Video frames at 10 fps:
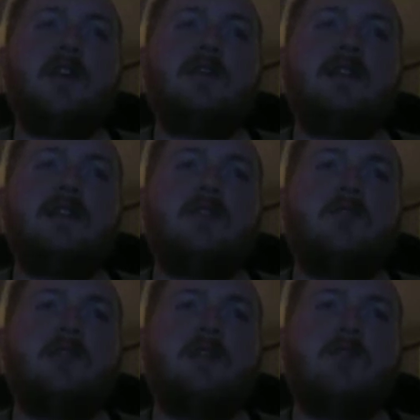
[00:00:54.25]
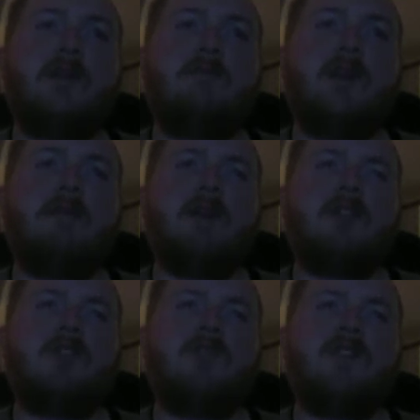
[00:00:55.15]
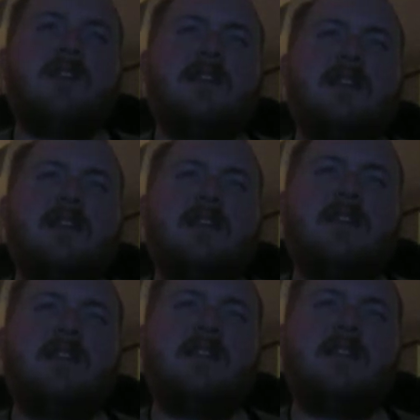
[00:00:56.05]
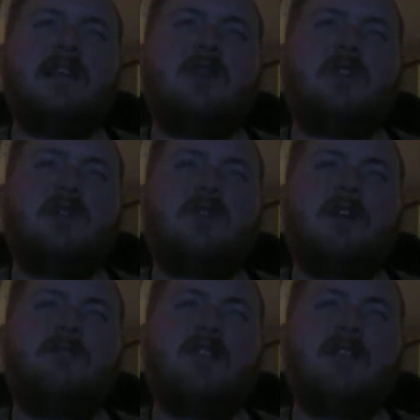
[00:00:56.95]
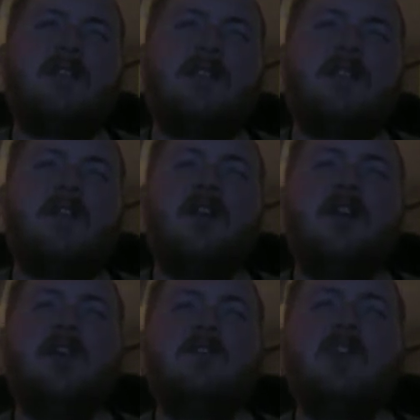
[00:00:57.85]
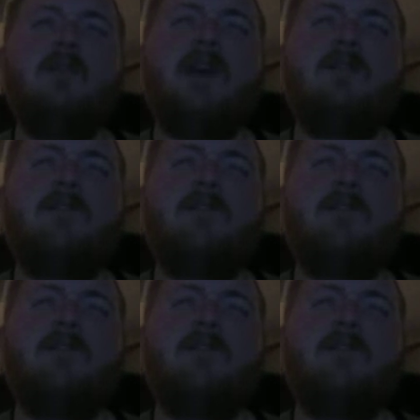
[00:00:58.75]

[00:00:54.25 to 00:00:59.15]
of the season assist from Brad Marchand, 26th assist, and Zdeno Chara, 21st assist. 2-1 in